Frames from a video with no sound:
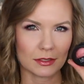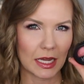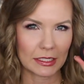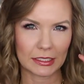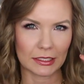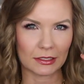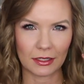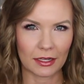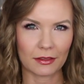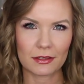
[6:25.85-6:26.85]
tiny and little
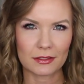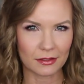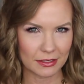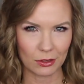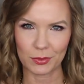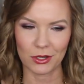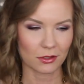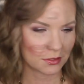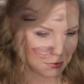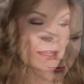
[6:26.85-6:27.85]
like this because that would be
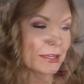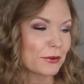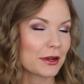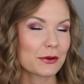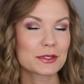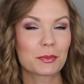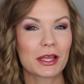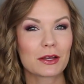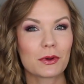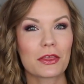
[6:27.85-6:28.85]
awesome. A highlighter that I was
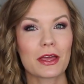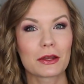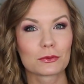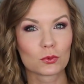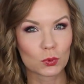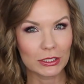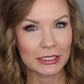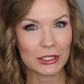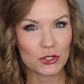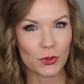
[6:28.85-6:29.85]
playing with and
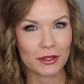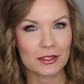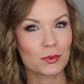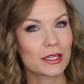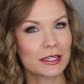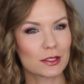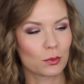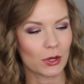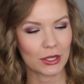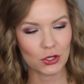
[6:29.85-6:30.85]
really enjoying this week is a
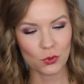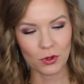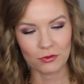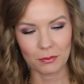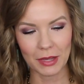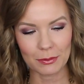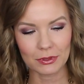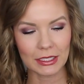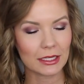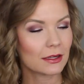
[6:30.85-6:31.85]
brand new one from
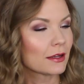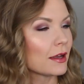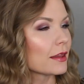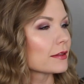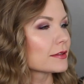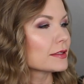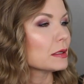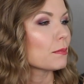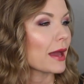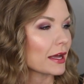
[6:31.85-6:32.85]
Maybelline. This is
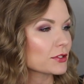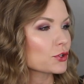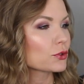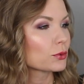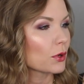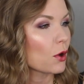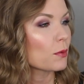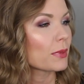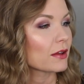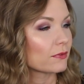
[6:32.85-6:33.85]
the Master
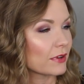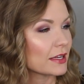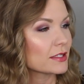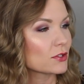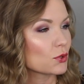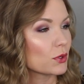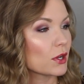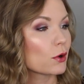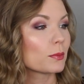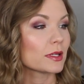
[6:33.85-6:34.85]
Chrome by Face
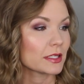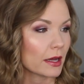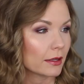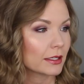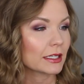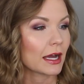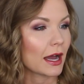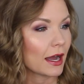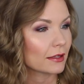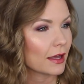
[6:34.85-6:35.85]
Studio Metallic
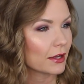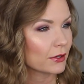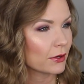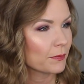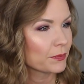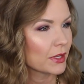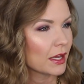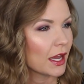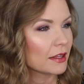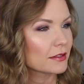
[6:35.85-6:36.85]
Highlighter
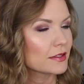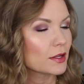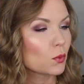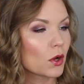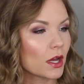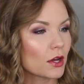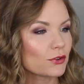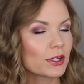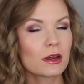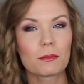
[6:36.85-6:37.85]
and this is in
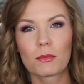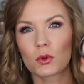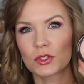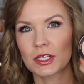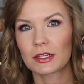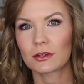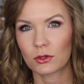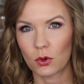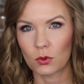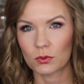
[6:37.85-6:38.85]
100 Molten
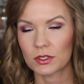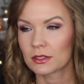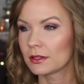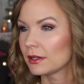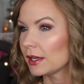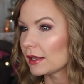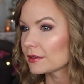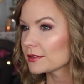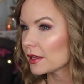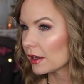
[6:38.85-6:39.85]
Gold. And
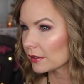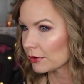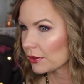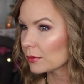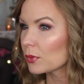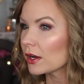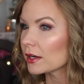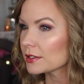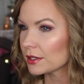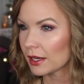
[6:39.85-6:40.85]
this is the highlighter that I'm
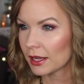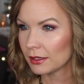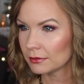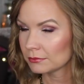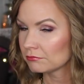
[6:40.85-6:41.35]
wearing today,